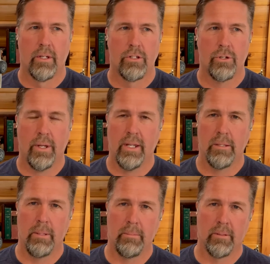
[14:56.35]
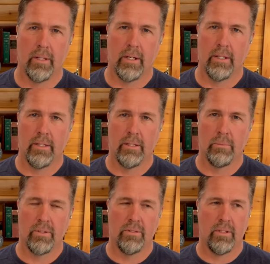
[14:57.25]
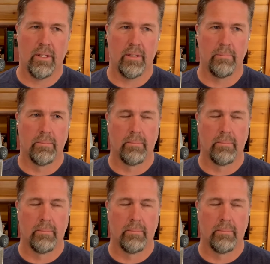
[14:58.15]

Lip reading: training people on it. It wasn't a